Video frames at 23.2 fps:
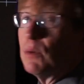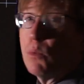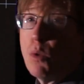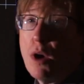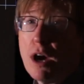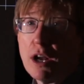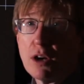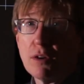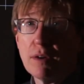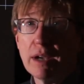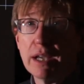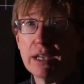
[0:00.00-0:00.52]

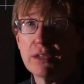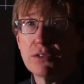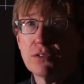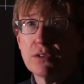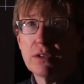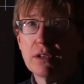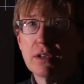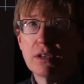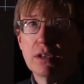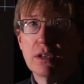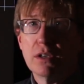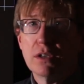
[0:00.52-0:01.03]
water ice.
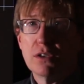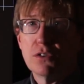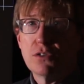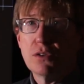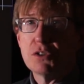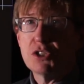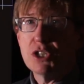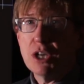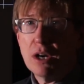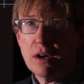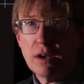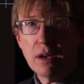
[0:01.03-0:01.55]
So
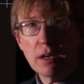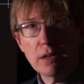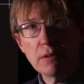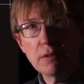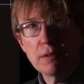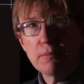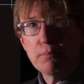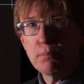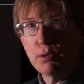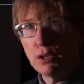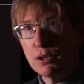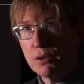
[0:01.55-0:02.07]
Charon,
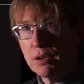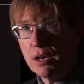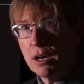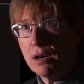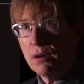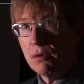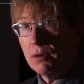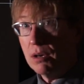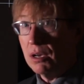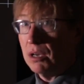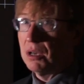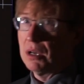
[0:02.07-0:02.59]

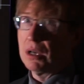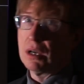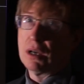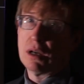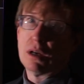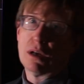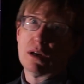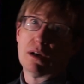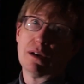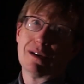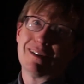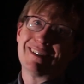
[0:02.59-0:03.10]
Pluto,
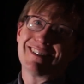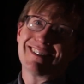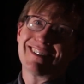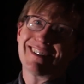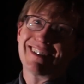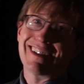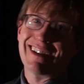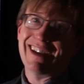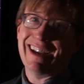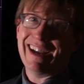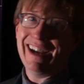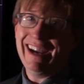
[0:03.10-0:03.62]

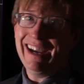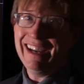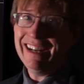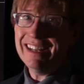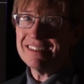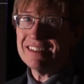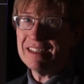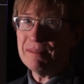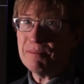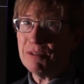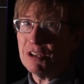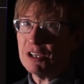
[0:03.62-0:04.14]
kind of
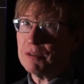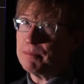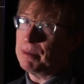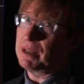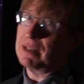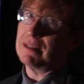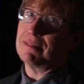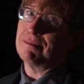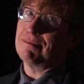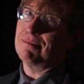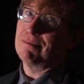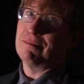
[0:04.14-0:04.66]
similar,
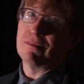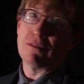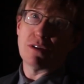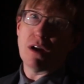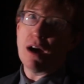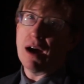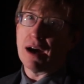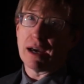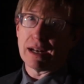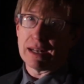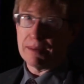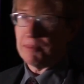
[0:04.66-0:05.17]
but
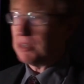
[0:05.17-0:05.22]
not. I